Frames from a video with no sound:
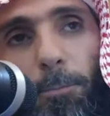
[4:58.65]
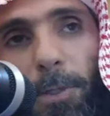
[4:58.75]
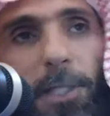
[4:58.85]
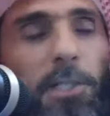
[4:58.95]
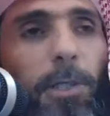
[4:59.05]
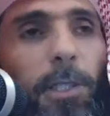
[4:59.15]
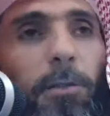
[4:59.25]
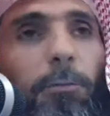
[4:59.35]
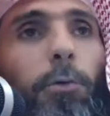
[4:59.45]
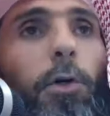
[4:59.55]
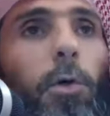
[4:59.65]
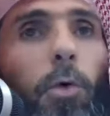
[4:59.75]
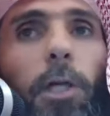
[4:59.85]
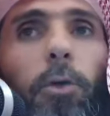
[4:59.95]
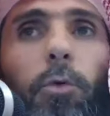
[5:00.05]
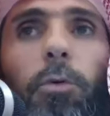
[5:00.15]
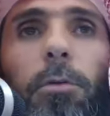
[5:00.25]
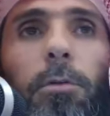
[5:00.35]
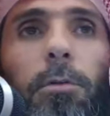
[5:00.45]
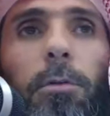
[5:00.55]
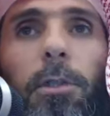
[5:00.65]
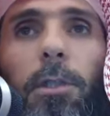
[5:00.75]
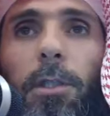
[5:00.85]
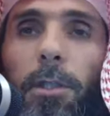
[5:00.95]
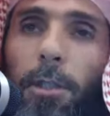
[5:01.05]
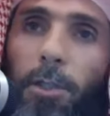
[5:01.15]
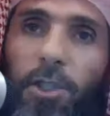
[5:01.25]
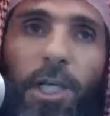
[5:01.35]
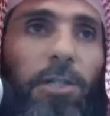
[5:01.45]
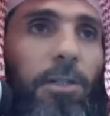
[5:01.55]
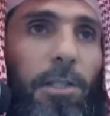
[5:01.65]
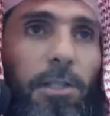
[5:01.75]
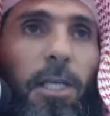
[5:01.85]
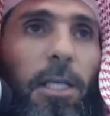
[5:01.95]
punishment for the one who changes his